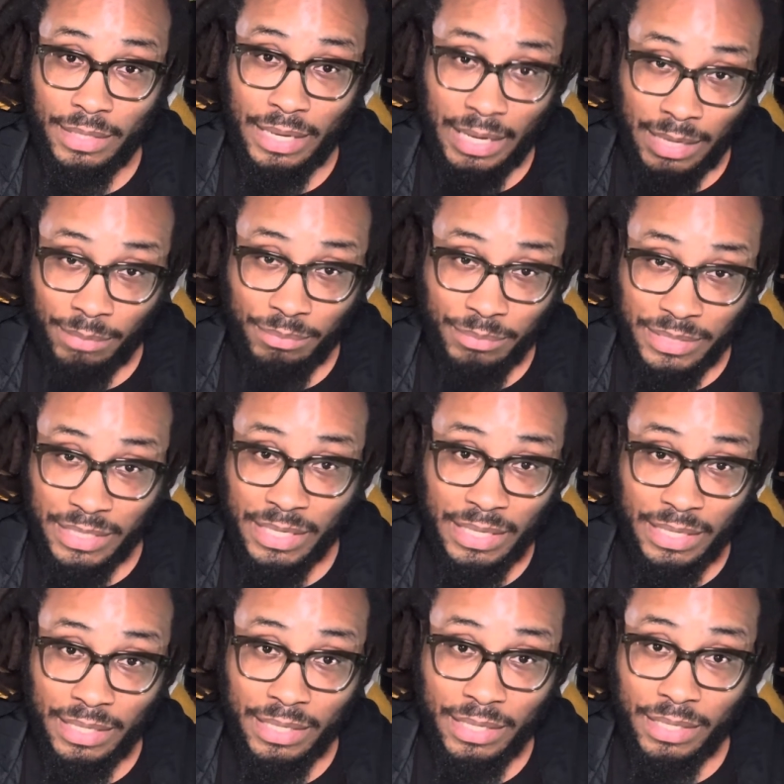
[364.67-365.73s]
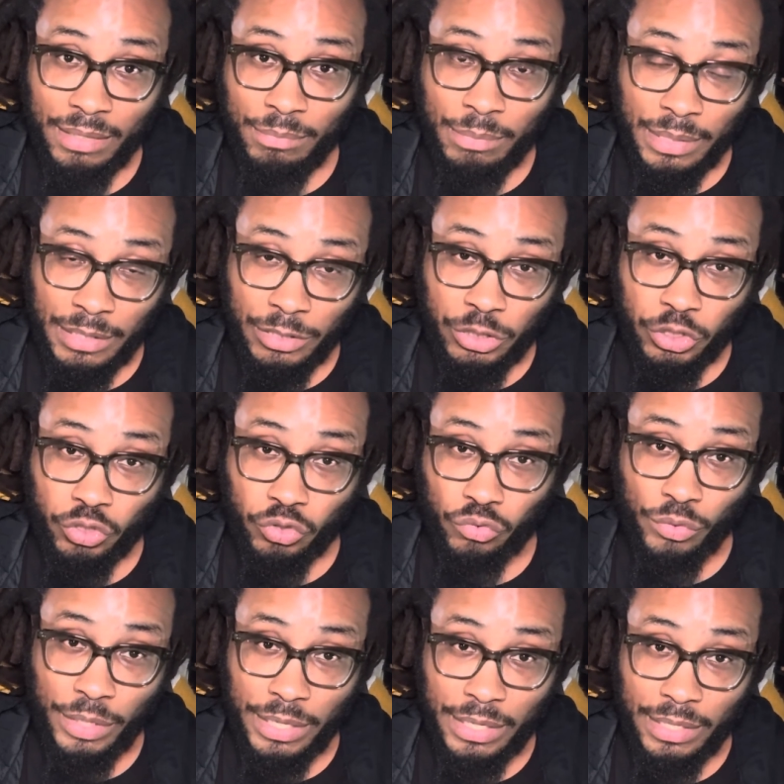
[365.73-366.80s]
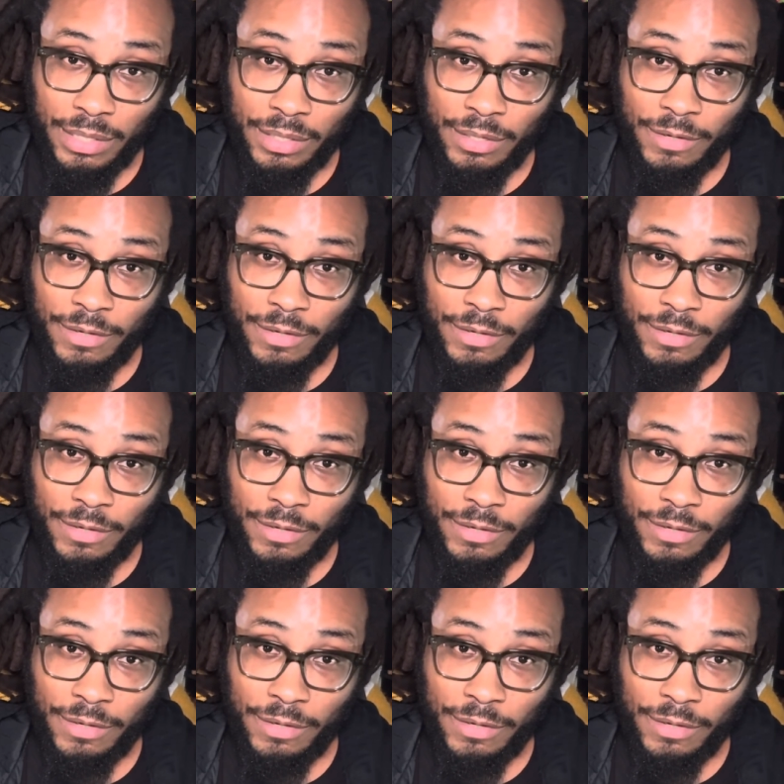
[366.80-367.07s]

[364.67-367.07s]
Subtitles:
Empty means tree.